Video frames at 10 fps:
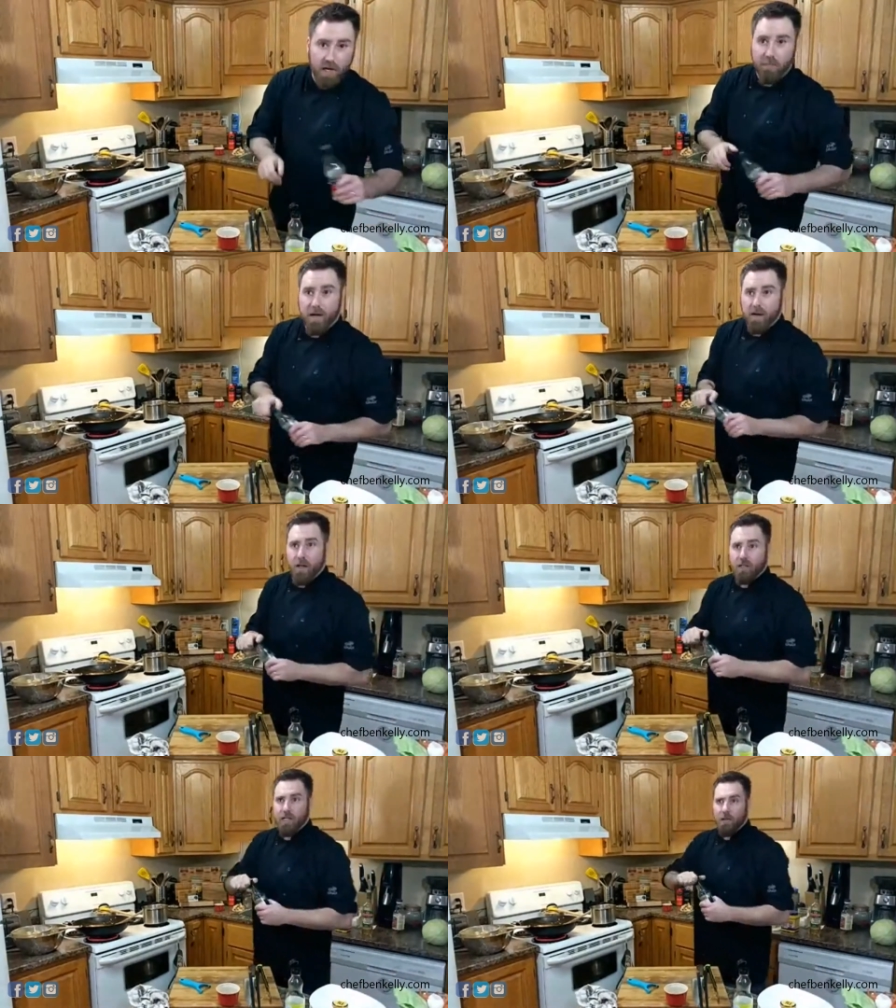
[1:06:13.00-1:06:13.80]
We're going to add
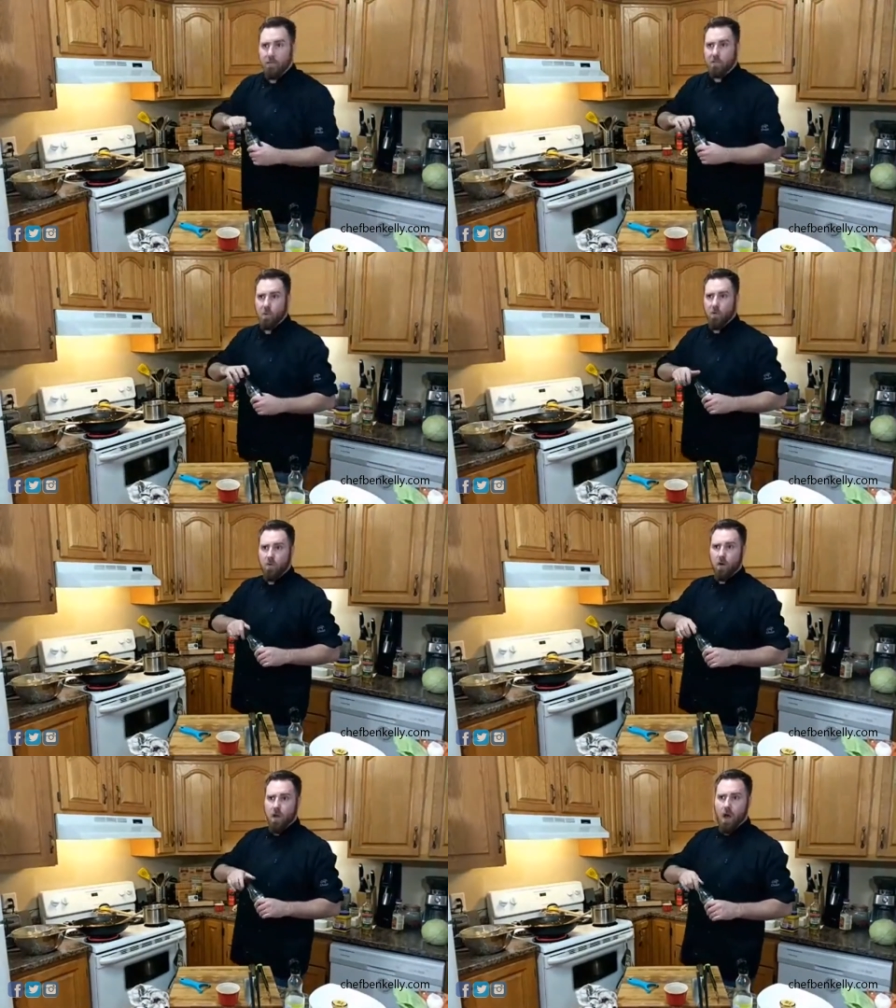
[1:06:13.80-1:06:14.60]
about a
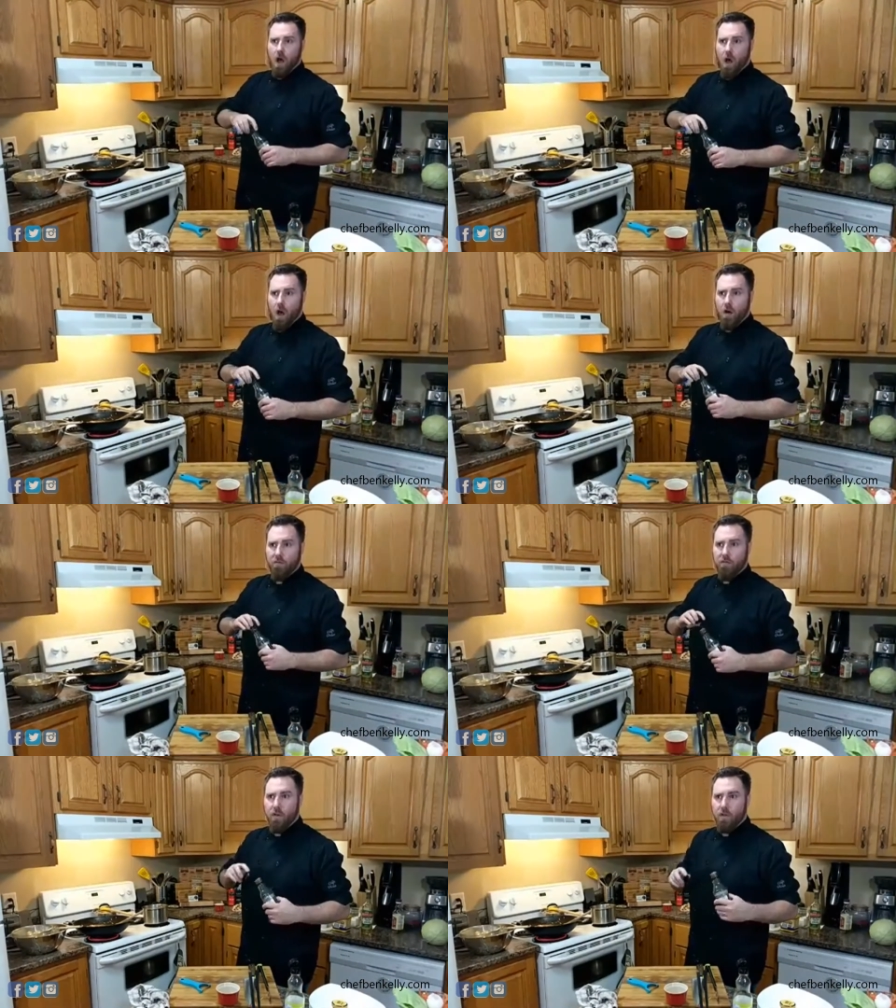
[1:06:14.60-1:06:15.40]
tablespoon
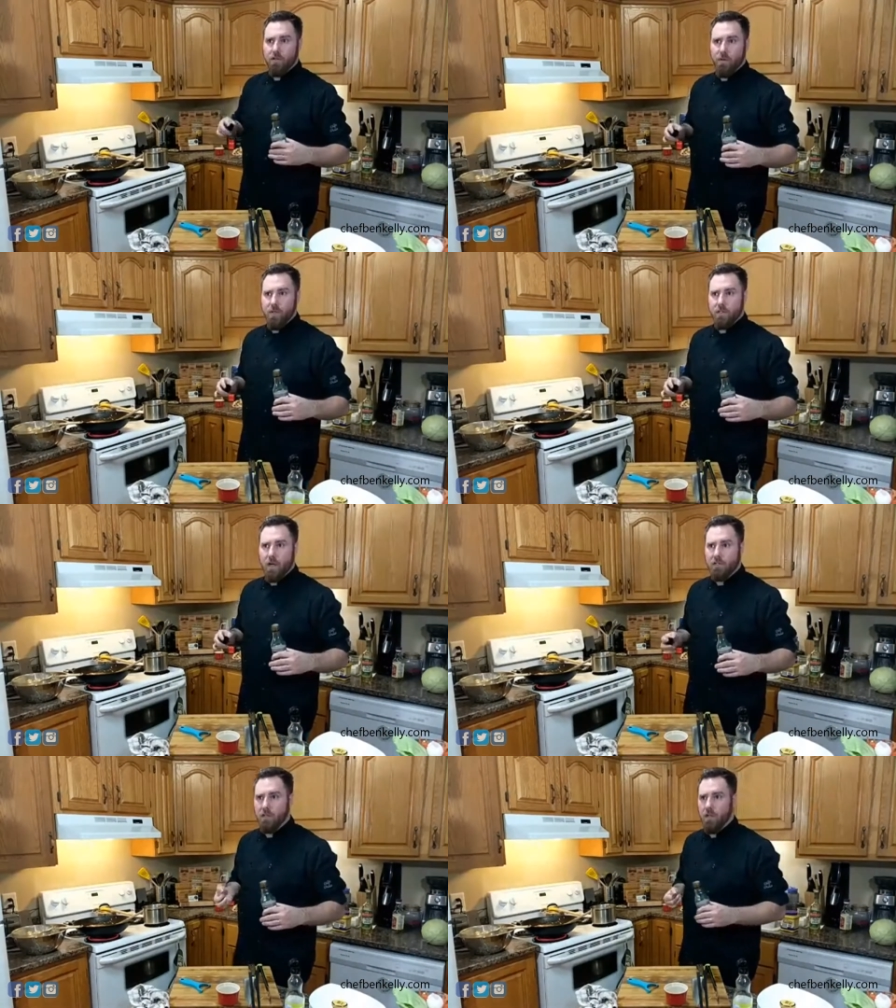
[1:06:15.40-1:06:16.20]
of soy
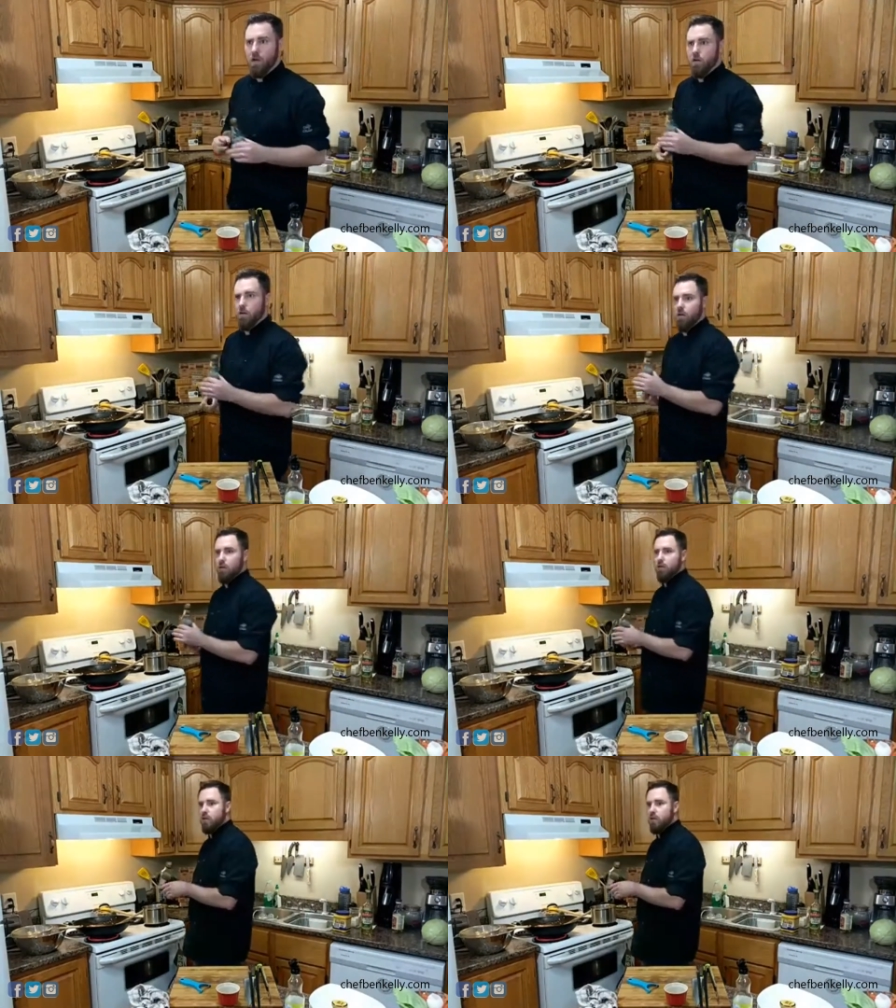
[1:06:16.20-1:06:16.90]
sauce in here.